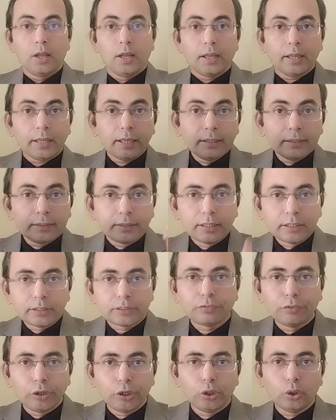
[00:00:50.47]
In this
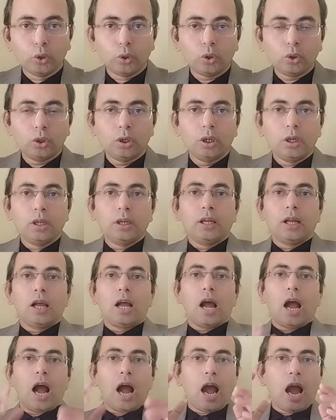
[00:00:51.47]
video,
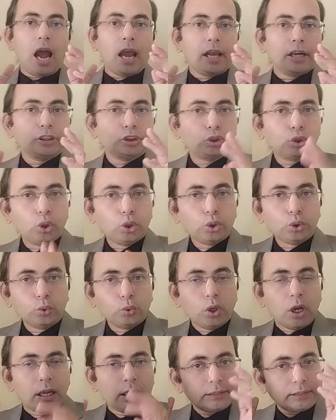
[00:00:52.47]
I'll show
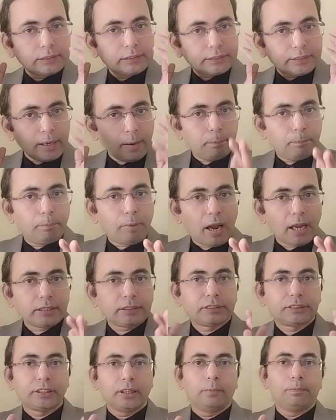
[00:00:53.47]
you step by
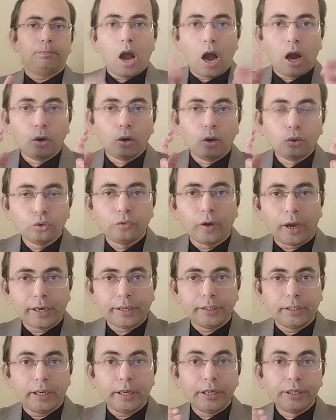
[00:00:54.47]
step how to
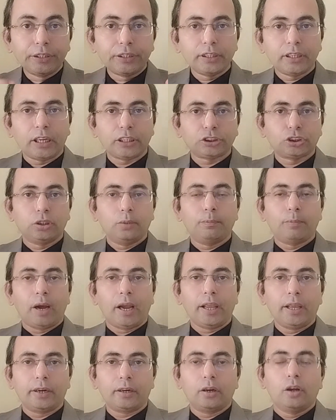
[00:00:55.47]
find international
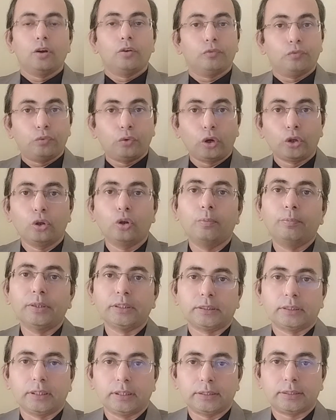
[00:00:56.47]
buyer for your
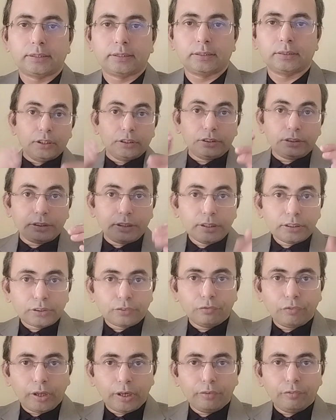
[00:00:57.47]
business. This
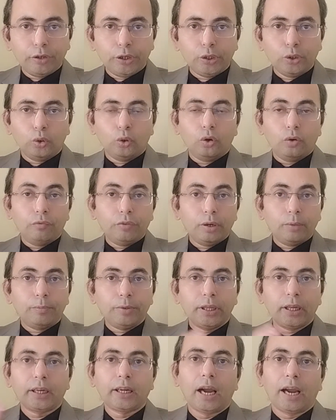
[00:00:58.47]
very video will be
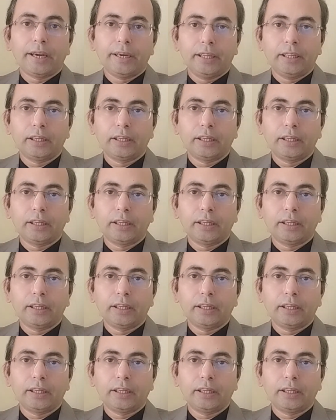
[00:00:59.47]
a guiding